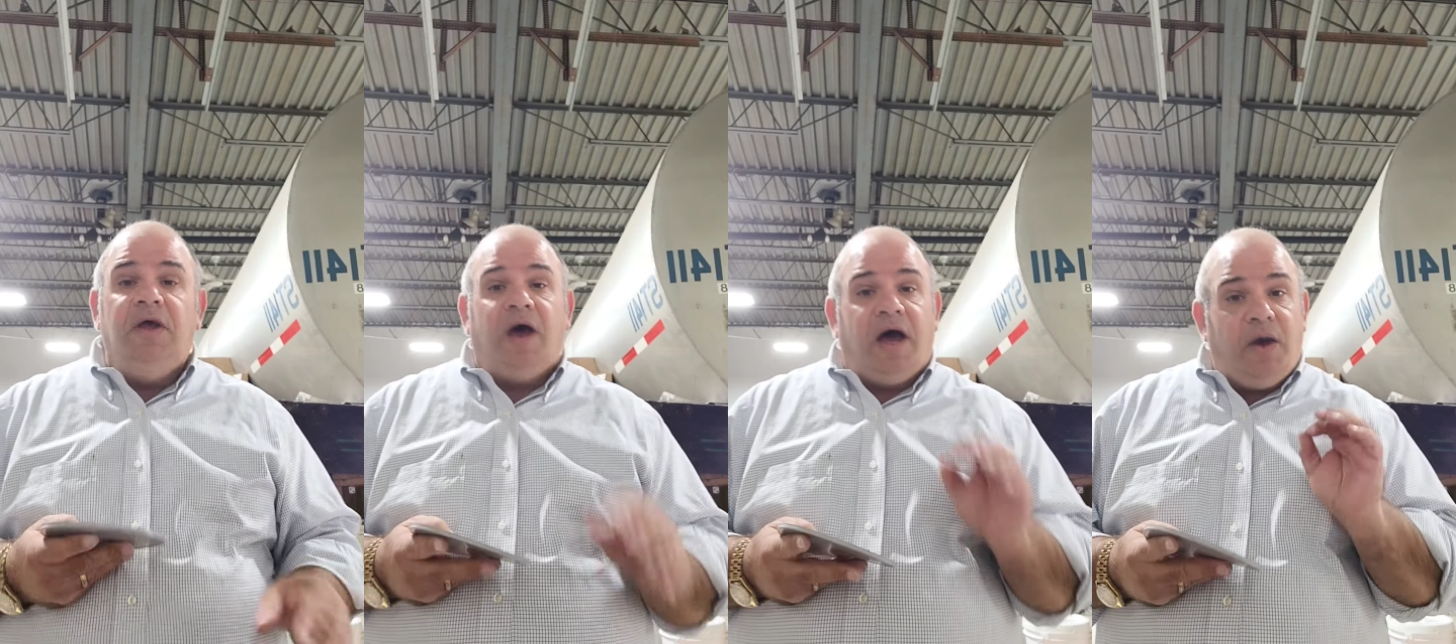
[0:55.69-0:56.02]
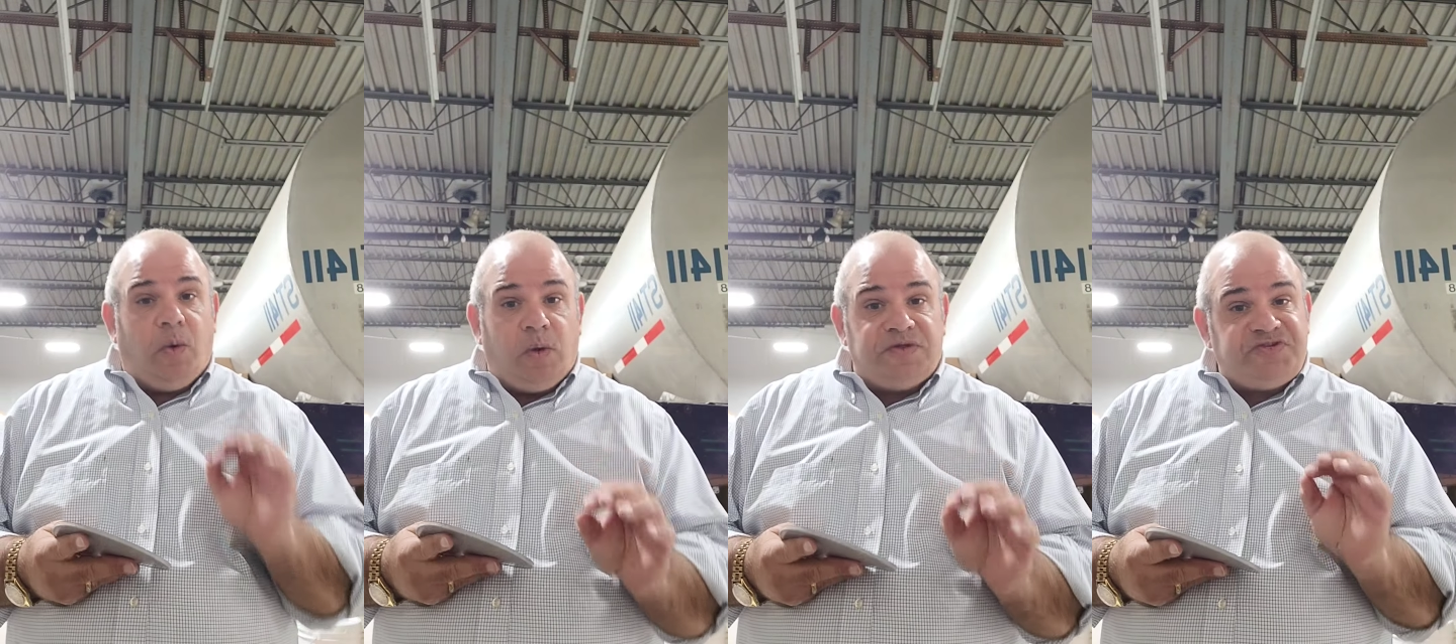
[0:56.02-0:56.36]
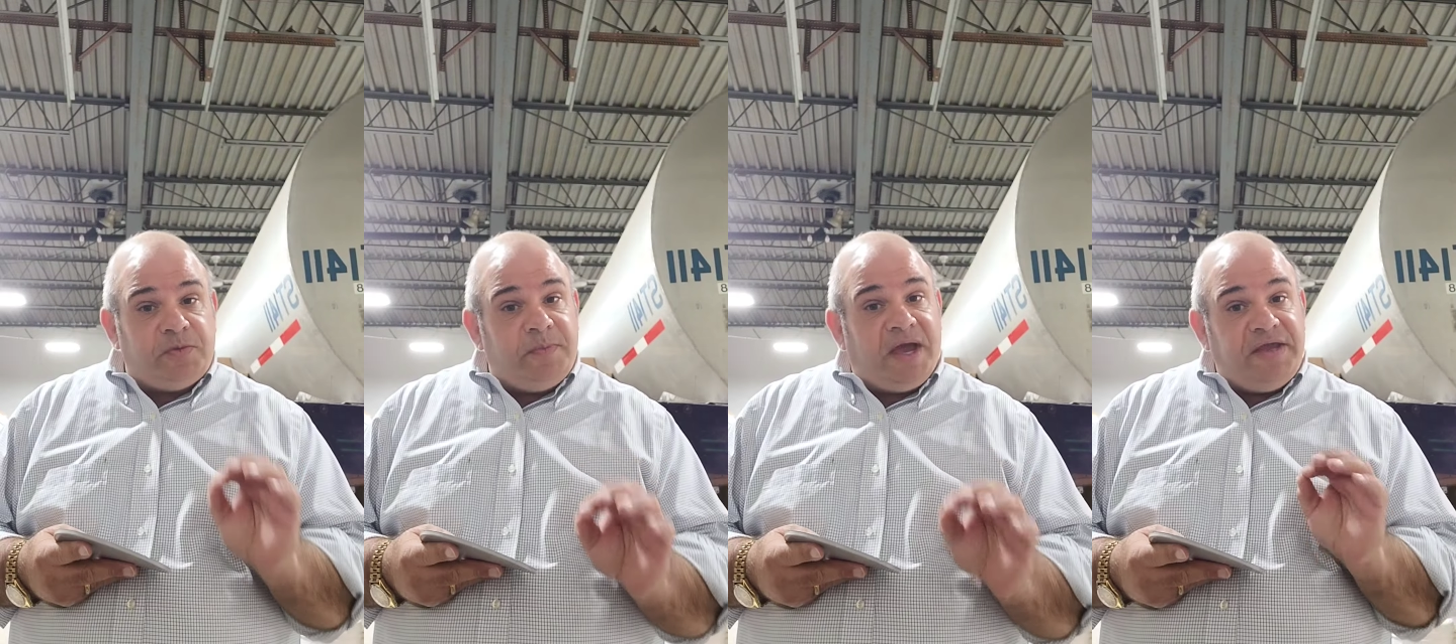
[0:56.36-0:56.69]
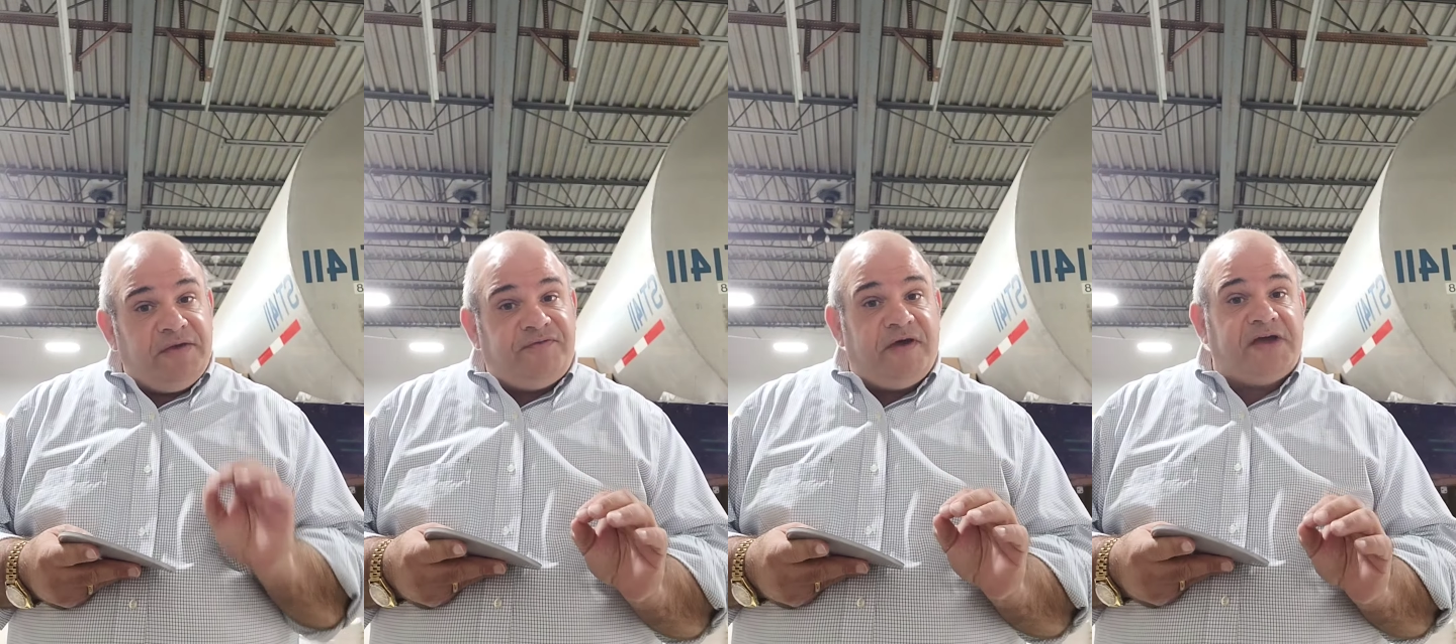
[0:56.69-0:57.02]
I also
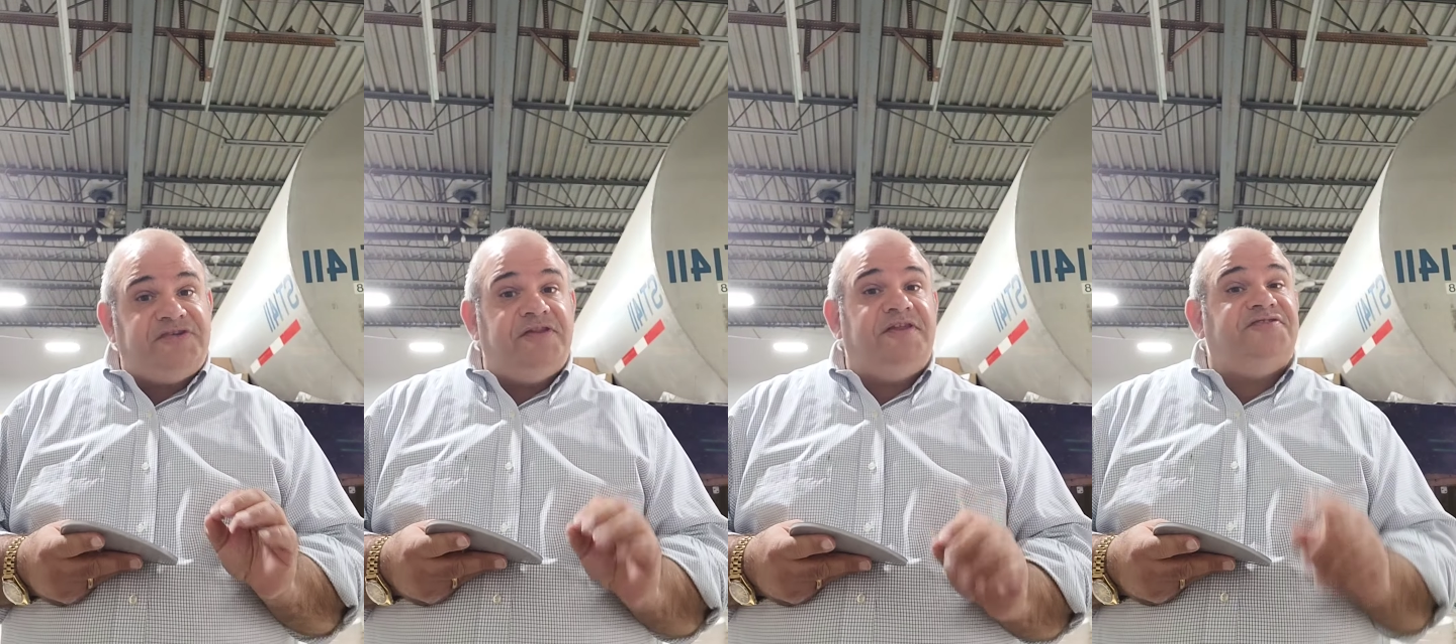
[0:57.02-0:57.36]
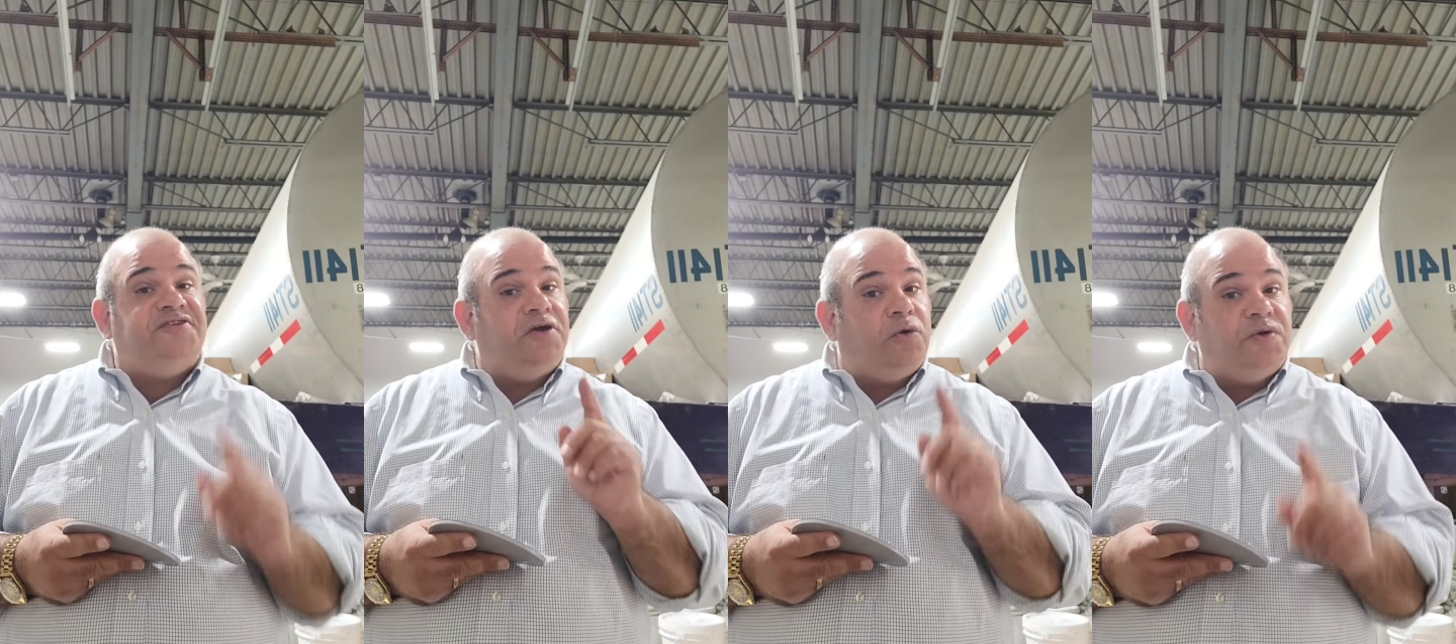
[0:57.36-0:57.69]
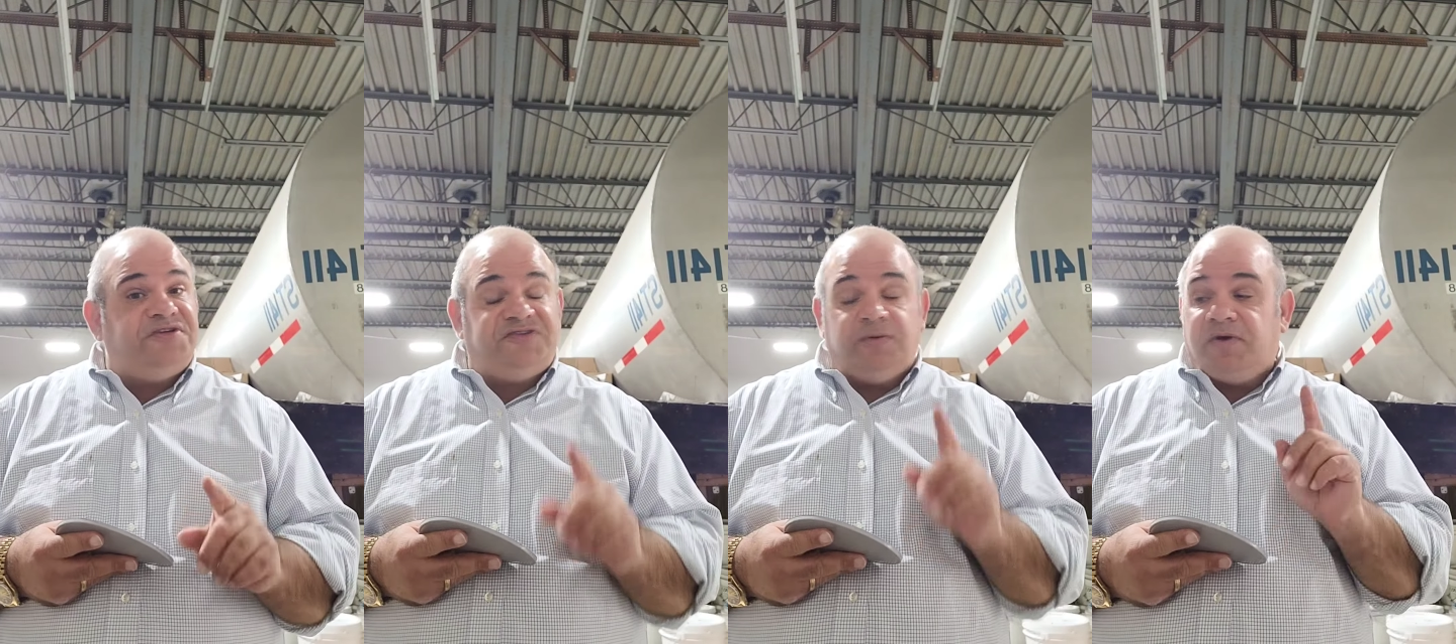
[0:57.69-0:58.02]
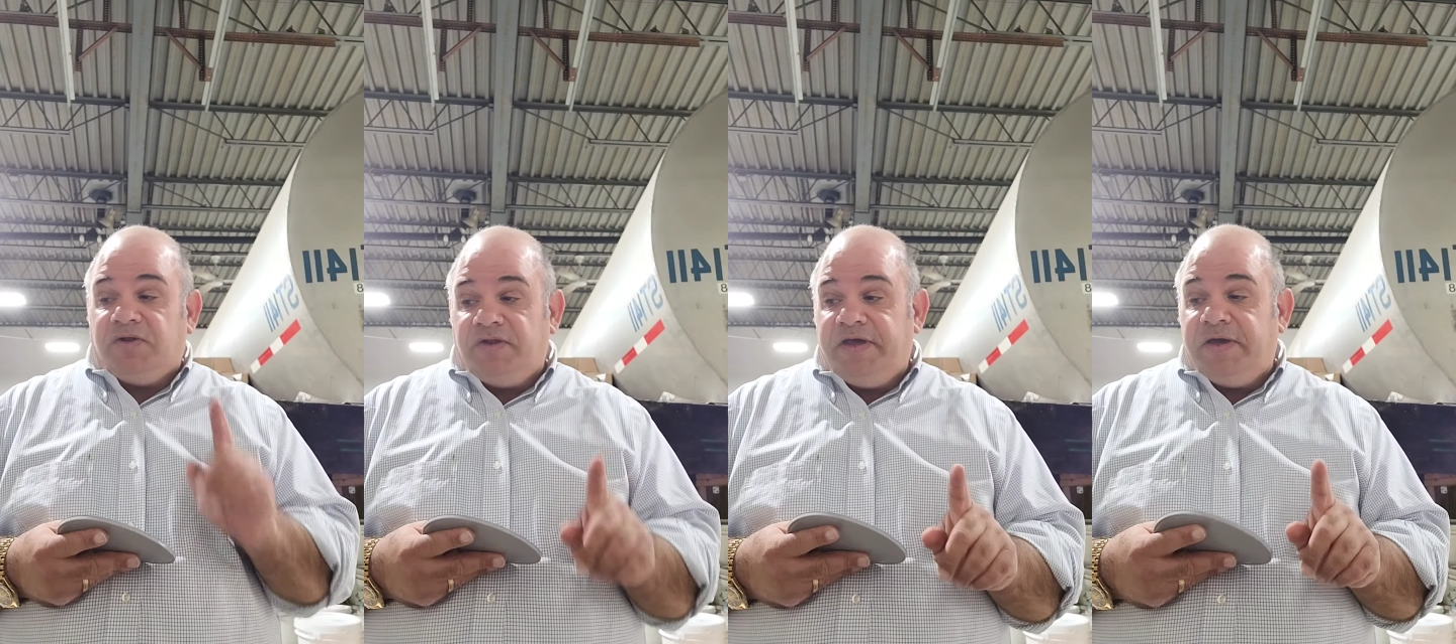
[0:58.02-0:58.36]
manufacture this in crystal
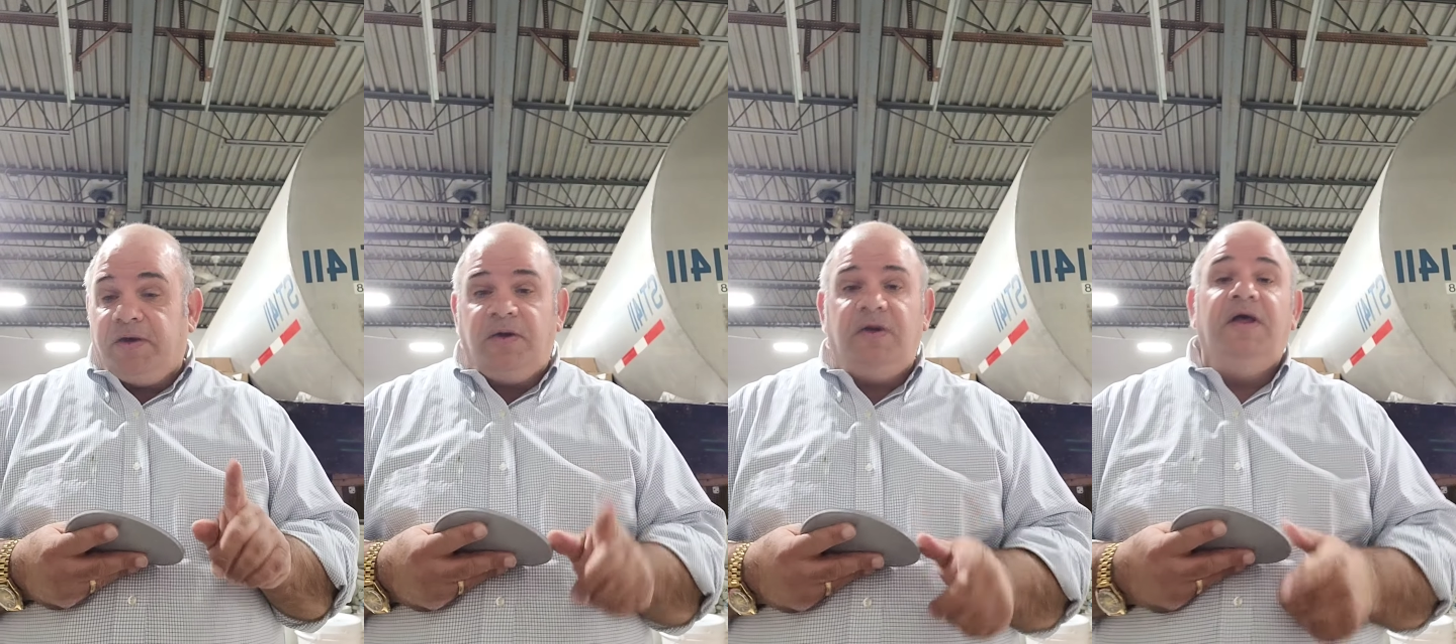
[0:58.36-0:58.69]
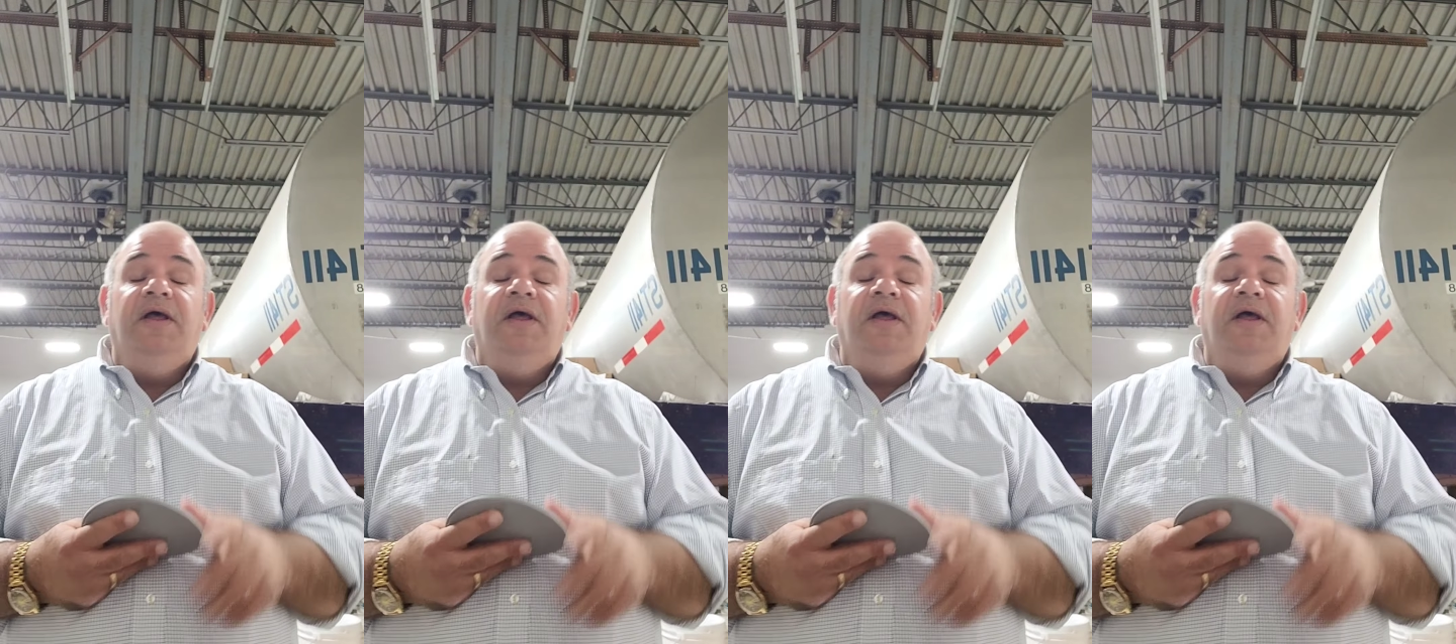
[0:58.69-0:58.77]
clear.